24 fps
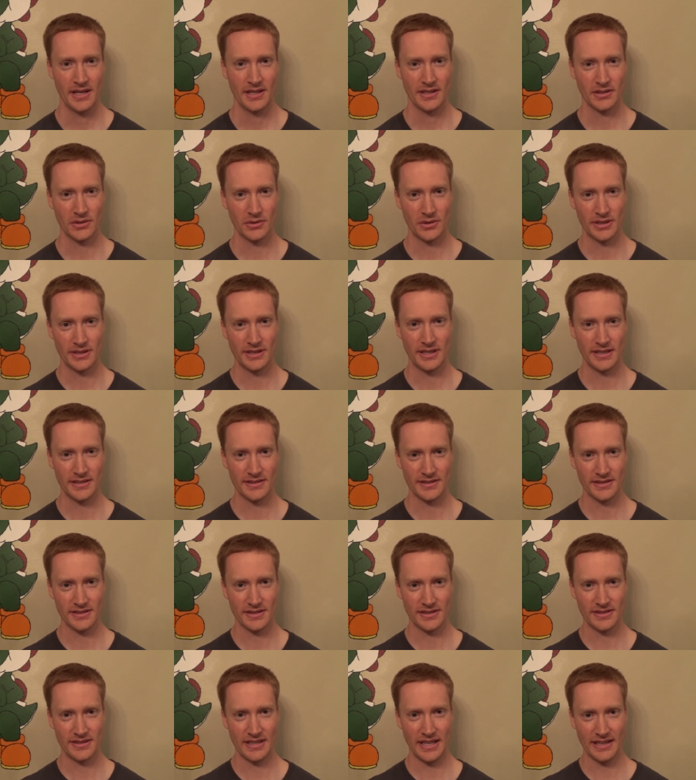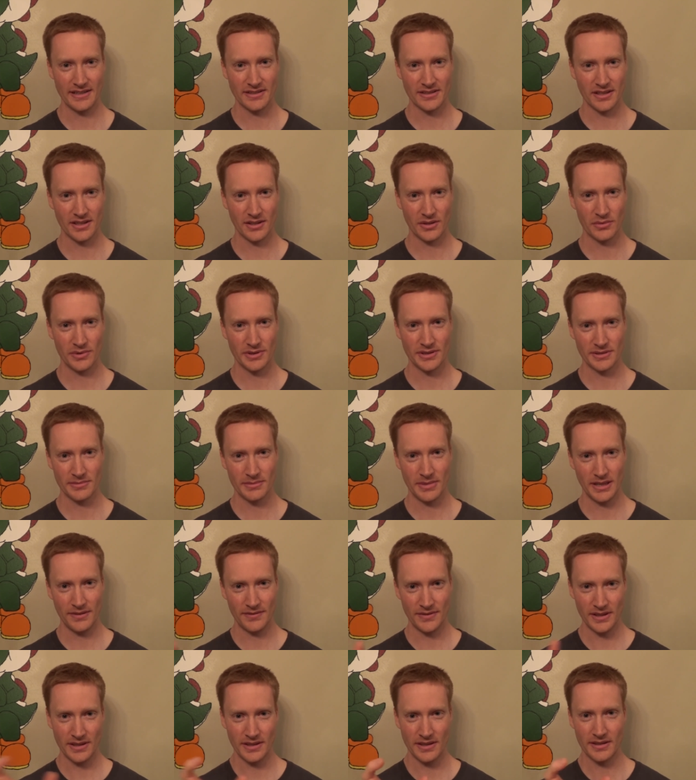So what it does is it takes all the ones
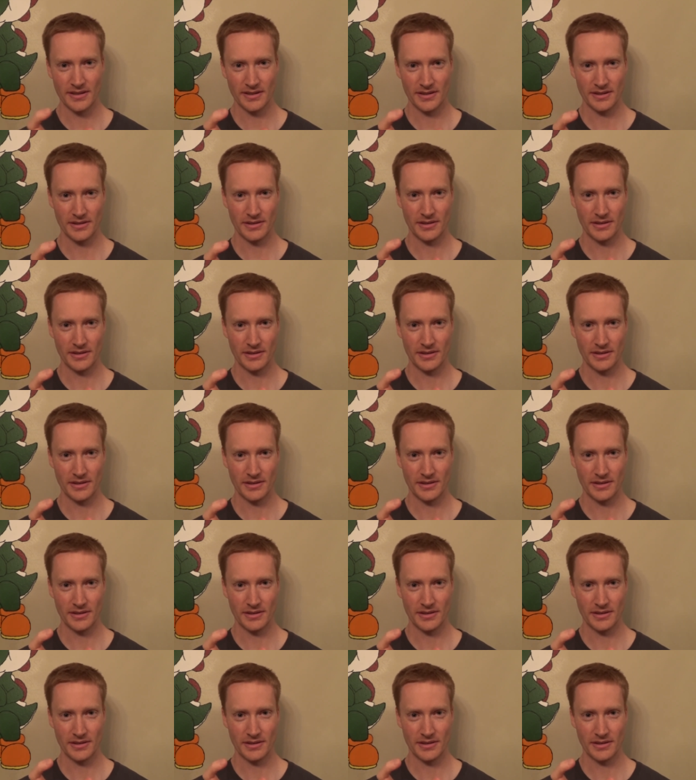above it,